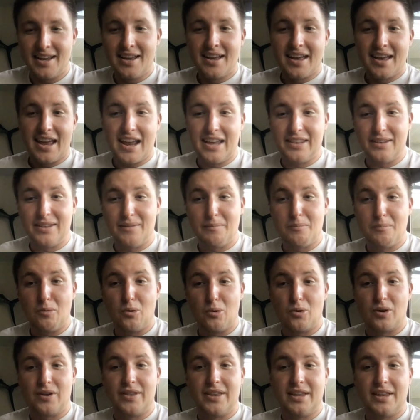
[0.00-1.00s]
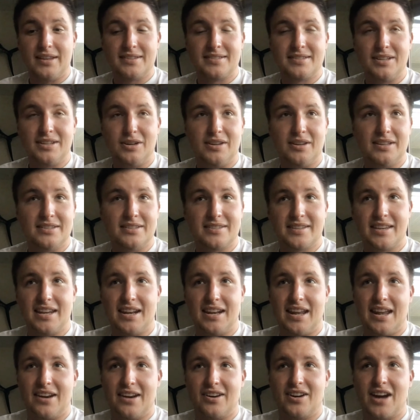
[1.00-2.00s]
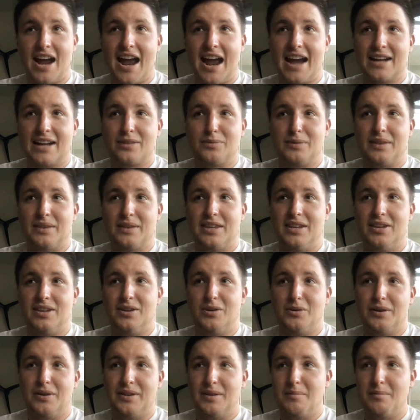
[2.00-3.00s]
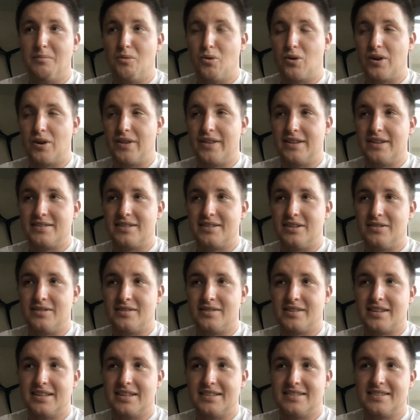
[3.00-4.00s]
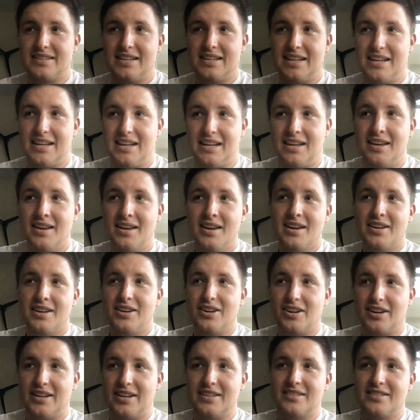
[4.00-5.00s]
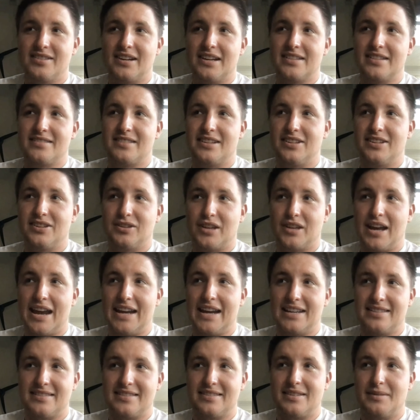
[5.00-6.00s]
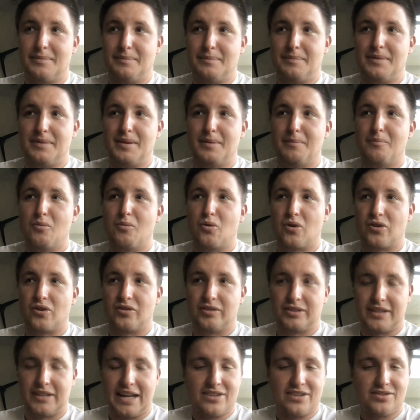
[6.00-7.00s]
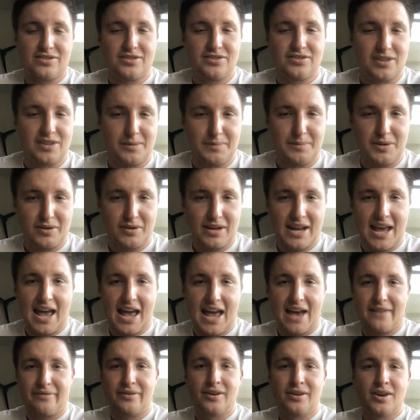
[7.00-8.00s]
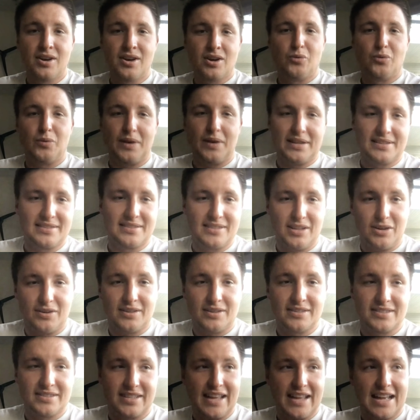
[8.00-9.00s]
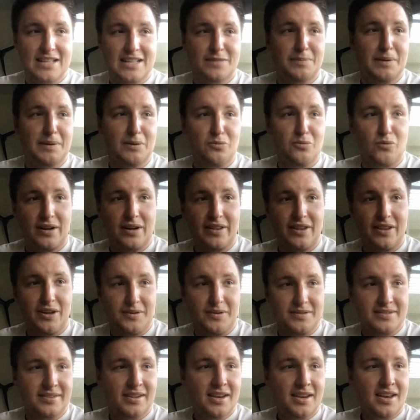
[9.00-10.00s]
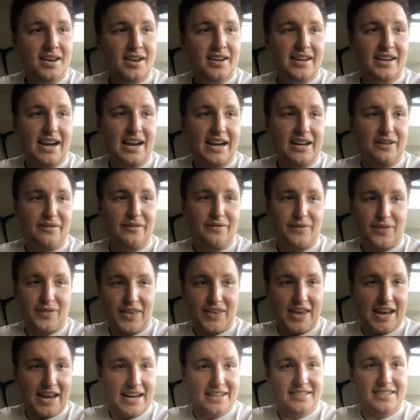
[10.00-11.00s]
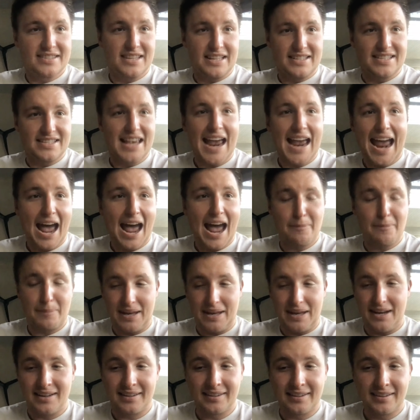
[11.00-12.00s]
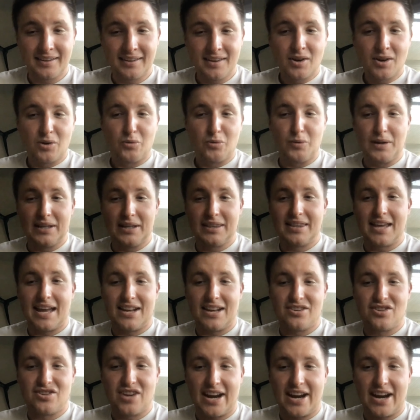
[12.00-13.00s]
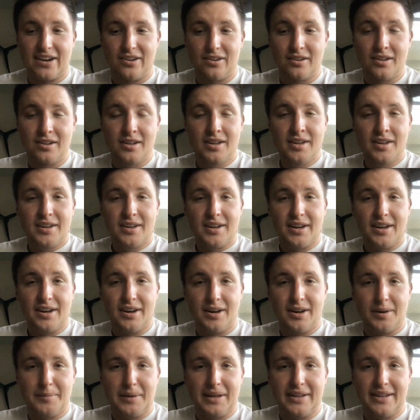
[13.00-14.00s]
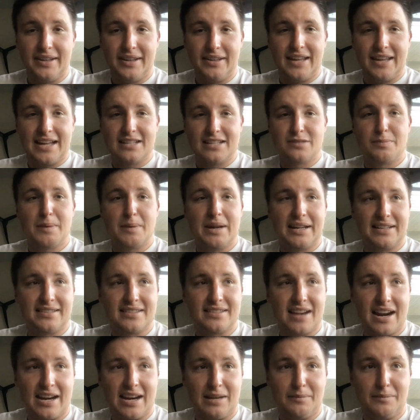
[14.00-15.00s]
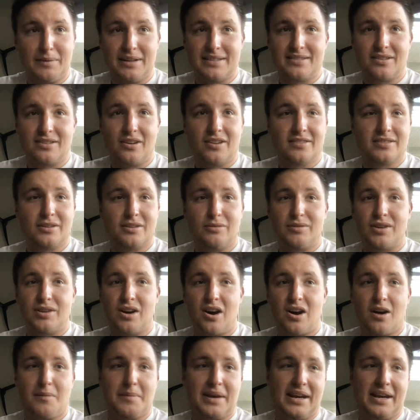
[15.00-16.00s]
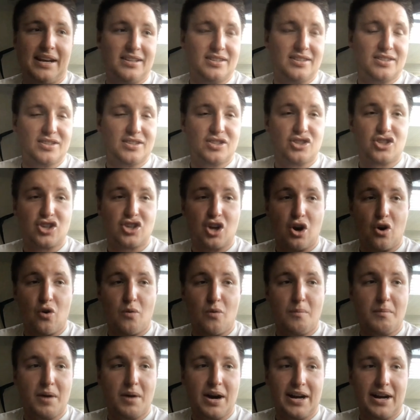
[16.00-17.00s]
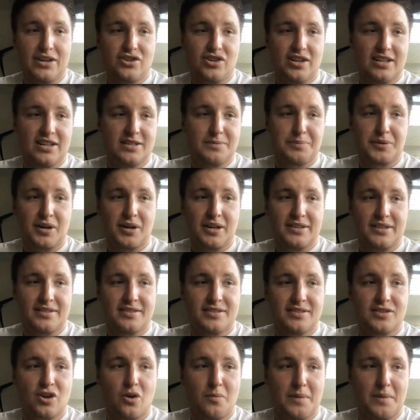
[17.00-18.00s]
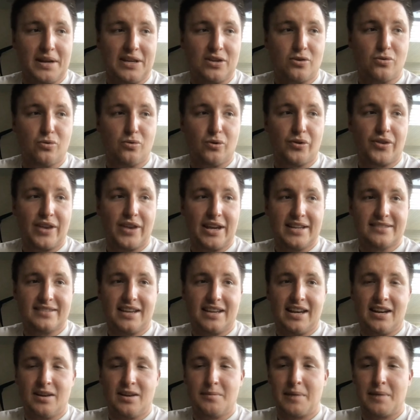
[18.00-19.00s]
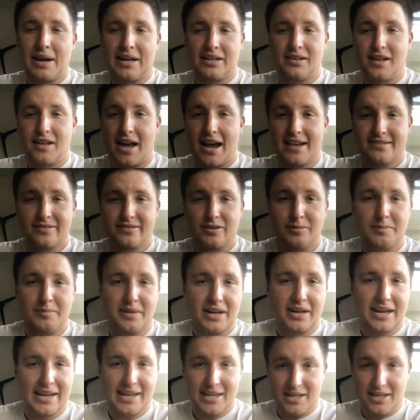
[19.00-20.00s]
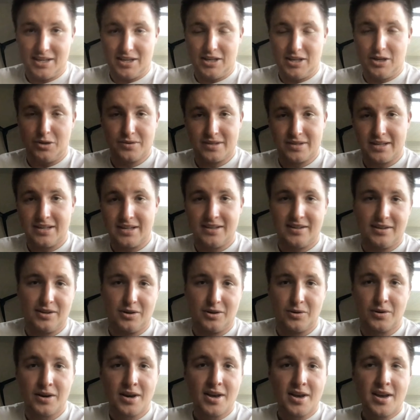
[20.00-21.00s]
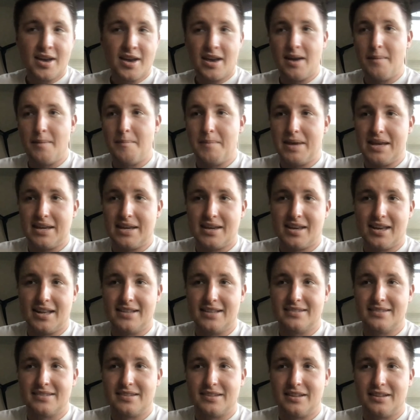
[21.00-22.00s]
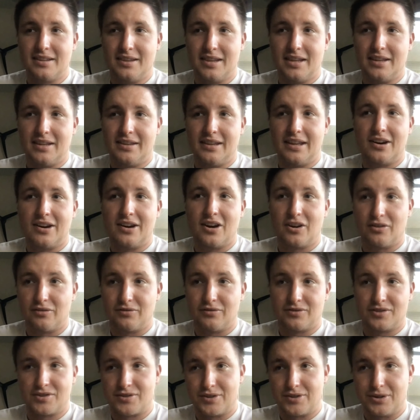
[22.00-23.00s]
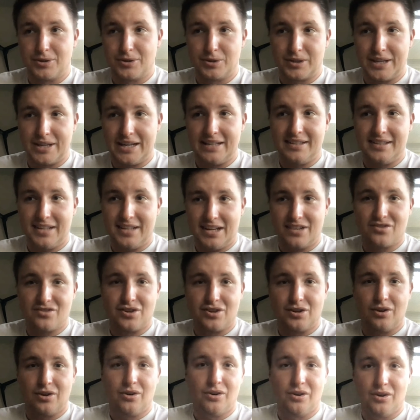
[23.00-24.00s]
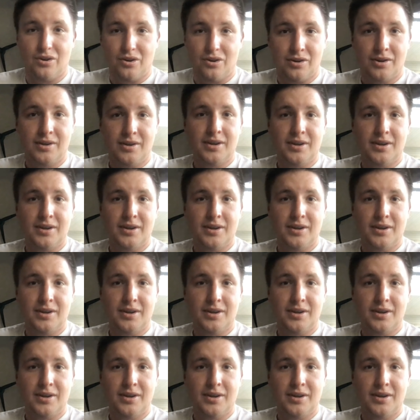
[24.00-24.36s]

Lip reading: And the more that students can interact with you and the more that students can see your interests and your likes, the more relationship you can have with students. And that's been one of those kind of things that's happened with that channel. And that's been exciting, but it's also taught me so much and it's brought so many cool things into my classroom that I can use and do and meet kids that are truly digital